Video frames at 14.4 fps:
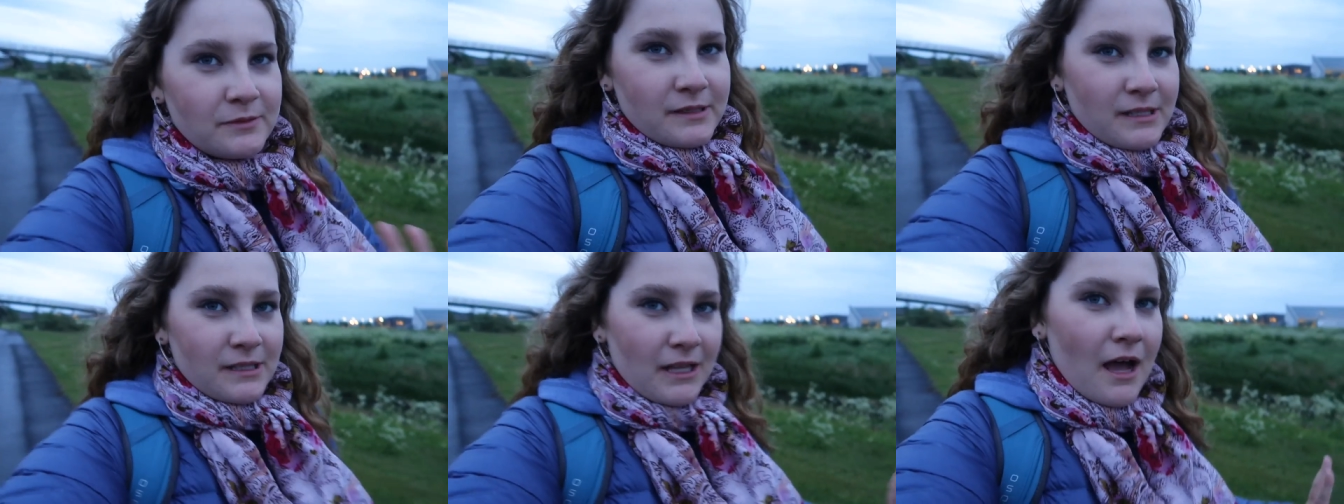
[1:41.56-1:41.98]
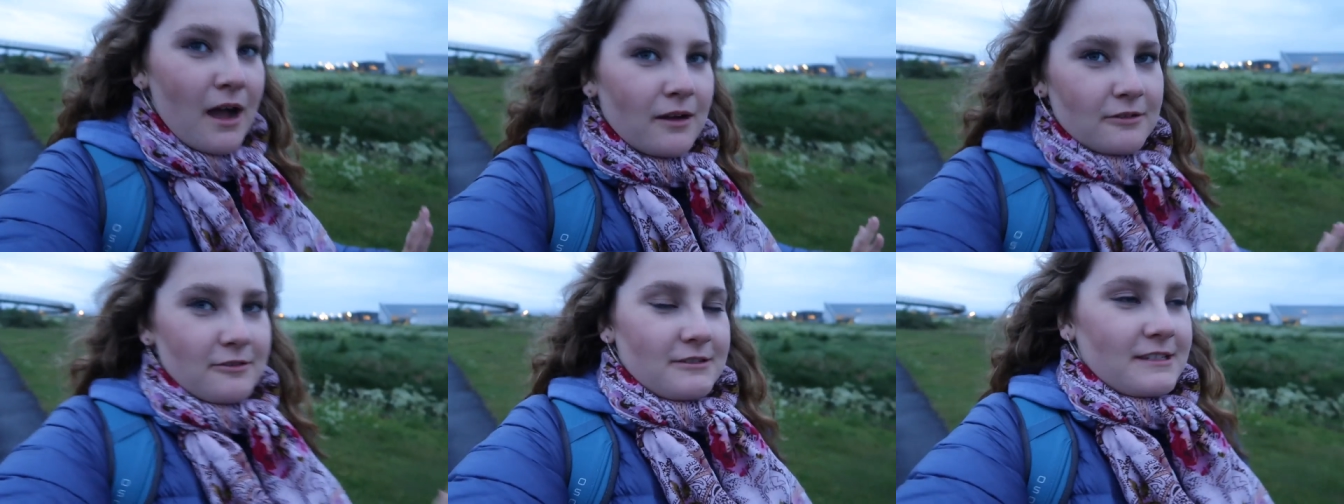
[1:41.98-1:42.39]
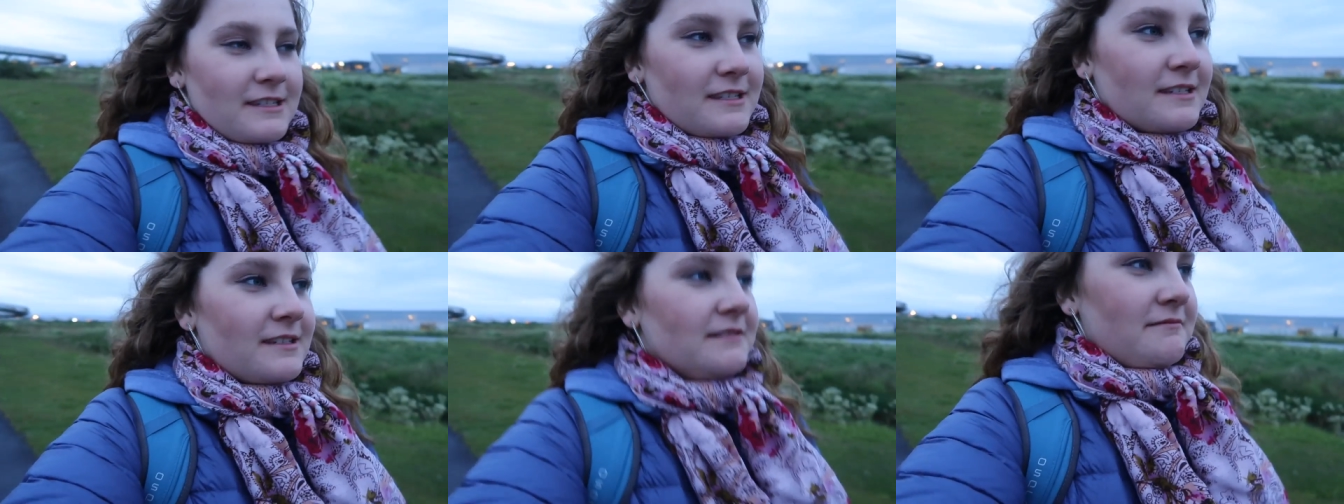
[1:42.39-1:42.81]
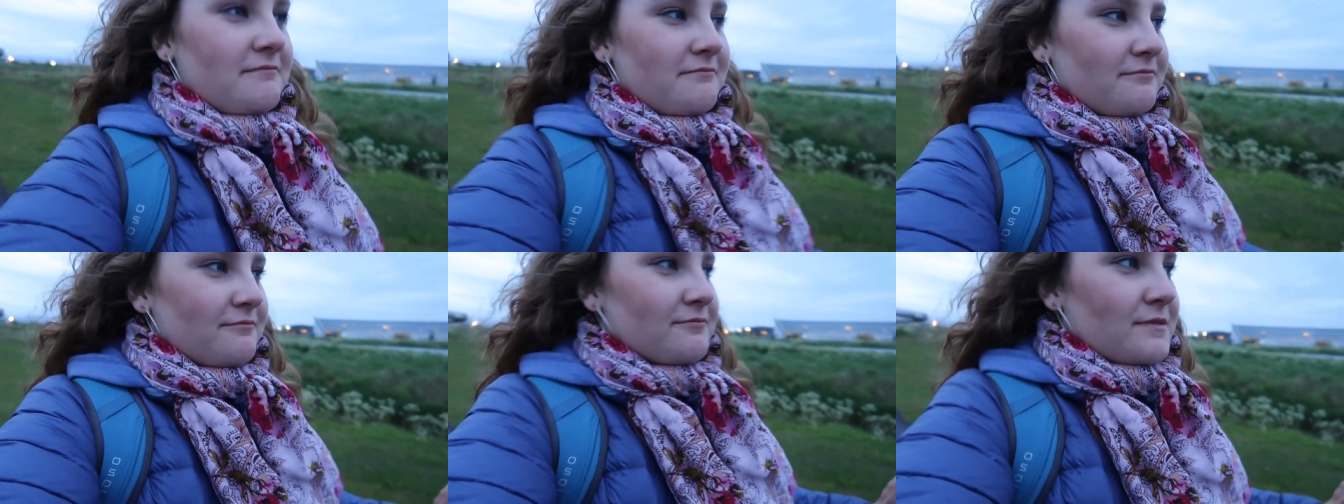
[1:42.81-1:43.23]
was closed.
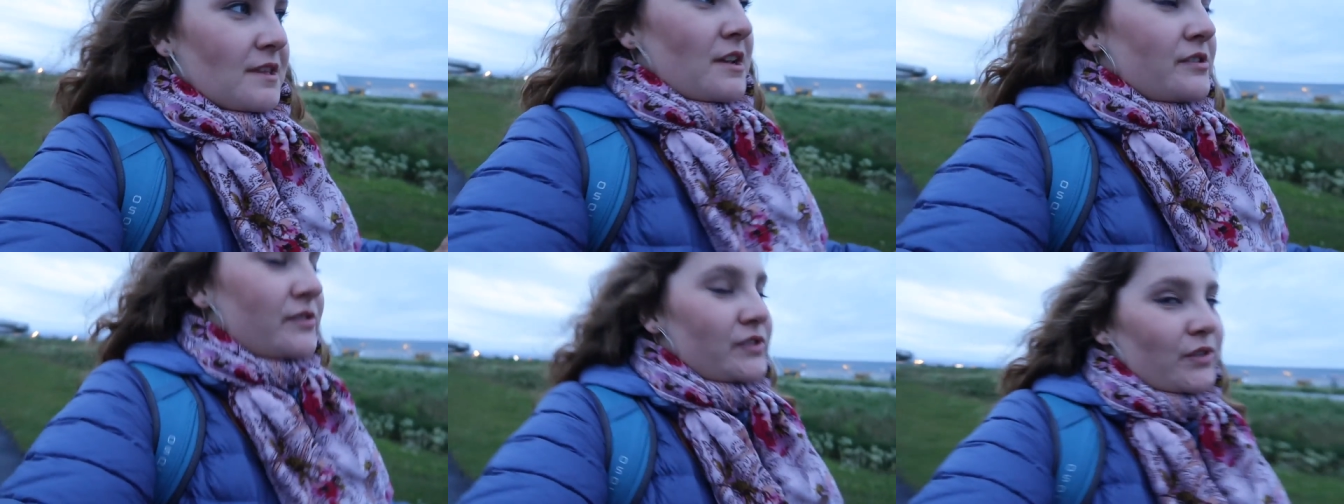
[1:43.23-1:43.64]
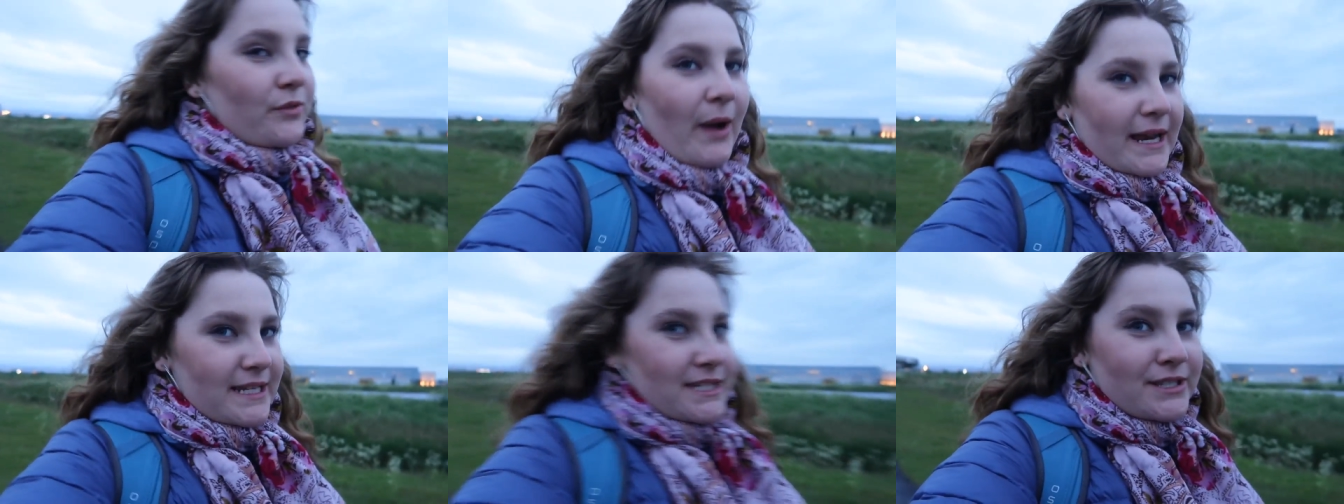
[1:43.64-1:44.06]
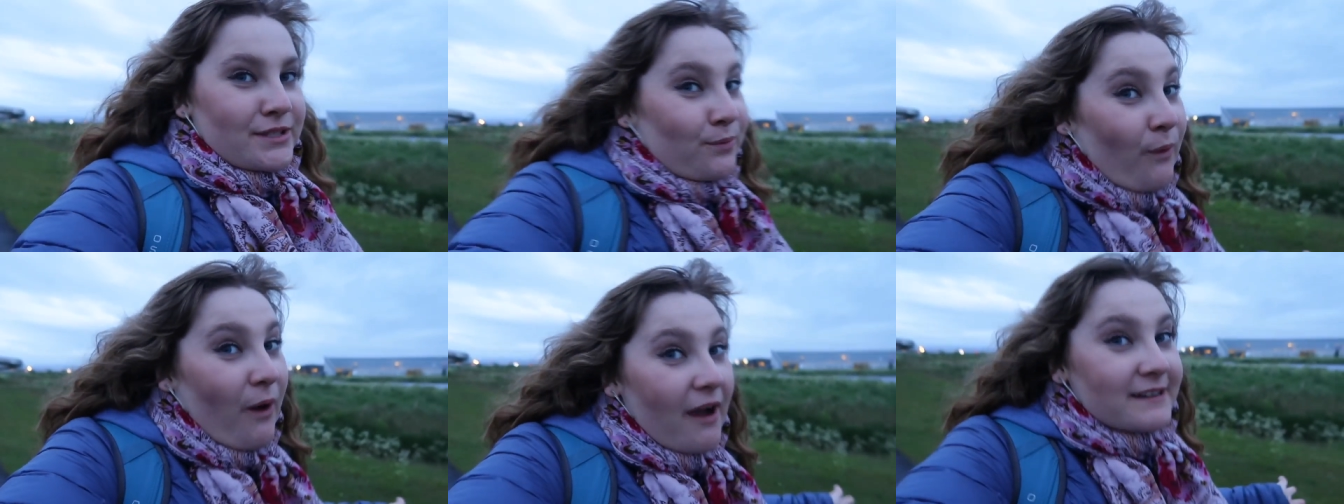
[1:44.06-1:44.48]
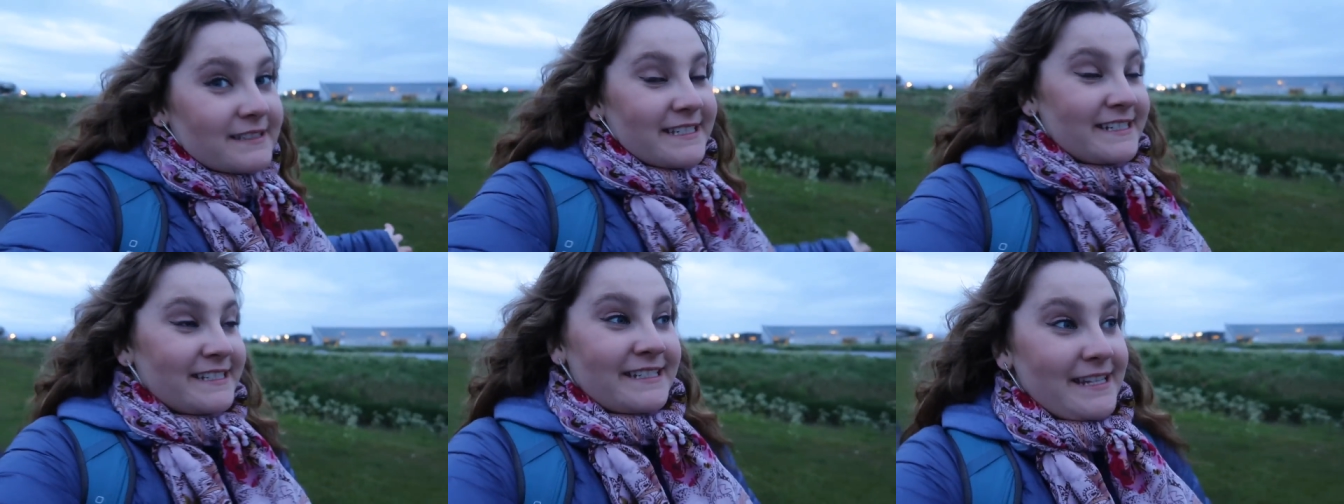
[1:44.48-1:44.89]
So I just
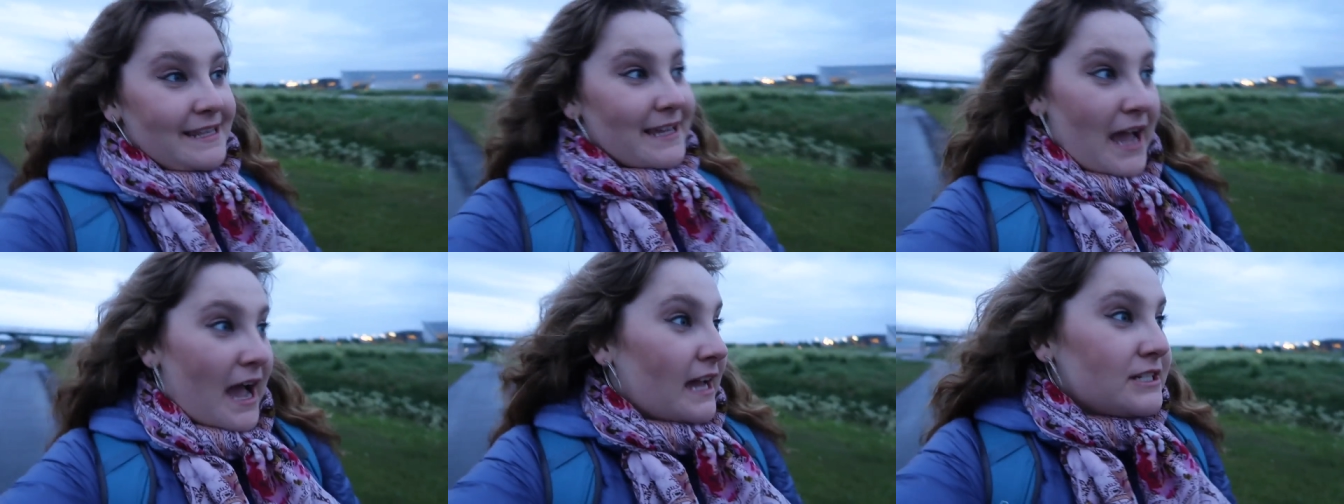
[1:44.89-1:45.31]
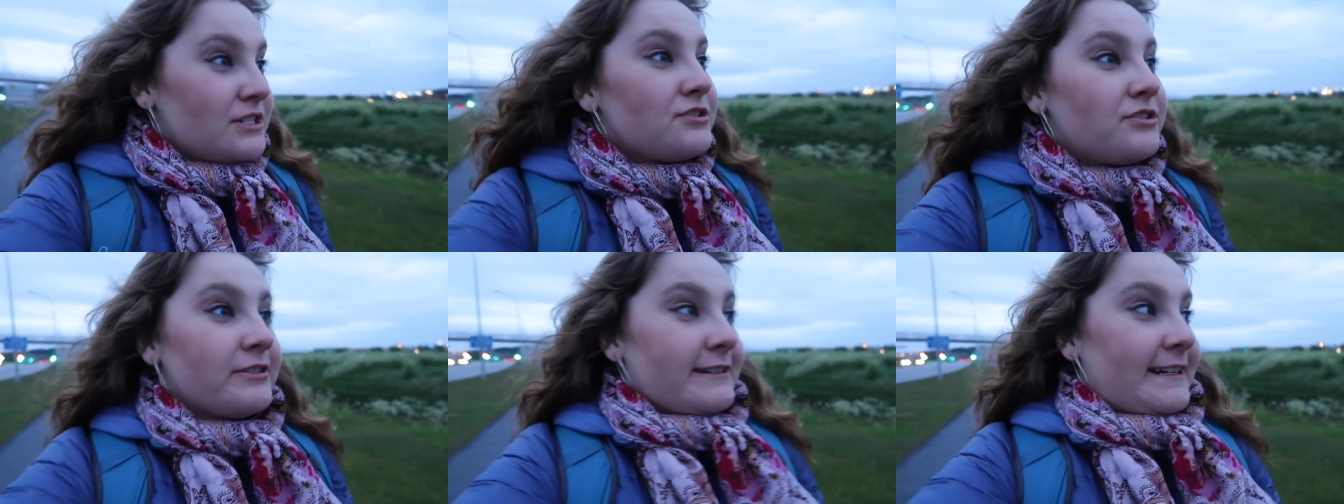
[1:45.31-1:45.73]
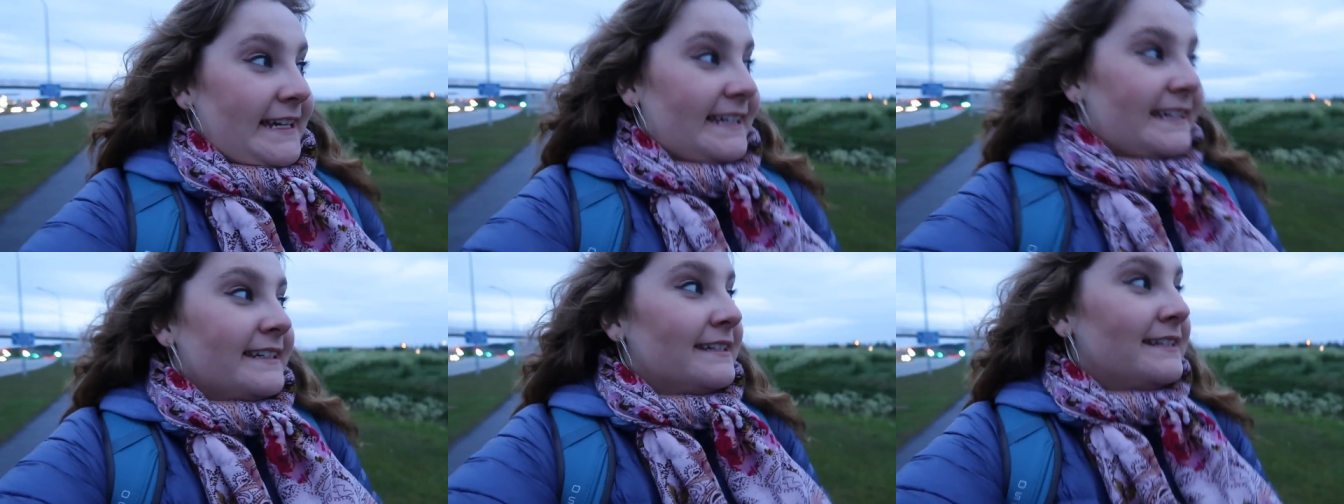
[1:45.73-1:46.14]
walked into the country.